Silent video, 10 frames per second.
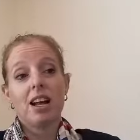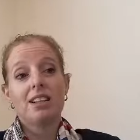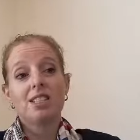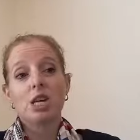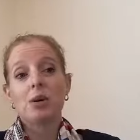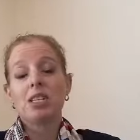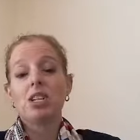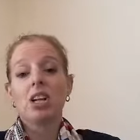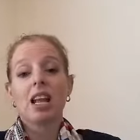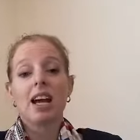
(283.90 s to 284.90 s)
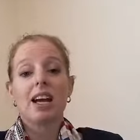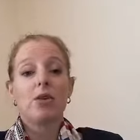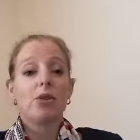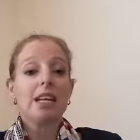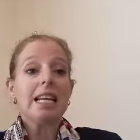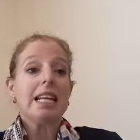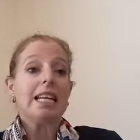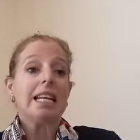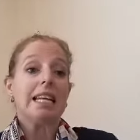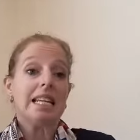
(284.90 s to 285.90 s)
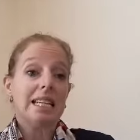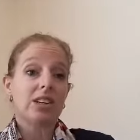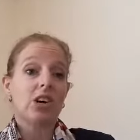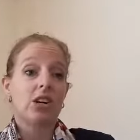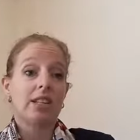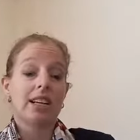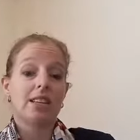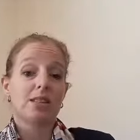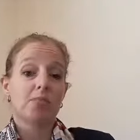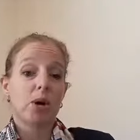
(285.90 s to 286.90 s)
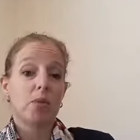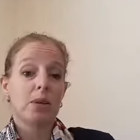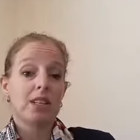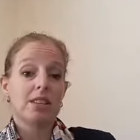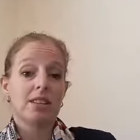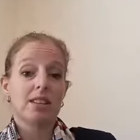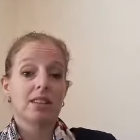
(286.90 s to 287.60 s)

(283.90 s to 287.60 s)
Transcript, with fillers: And so it's not like I really need God at this moment.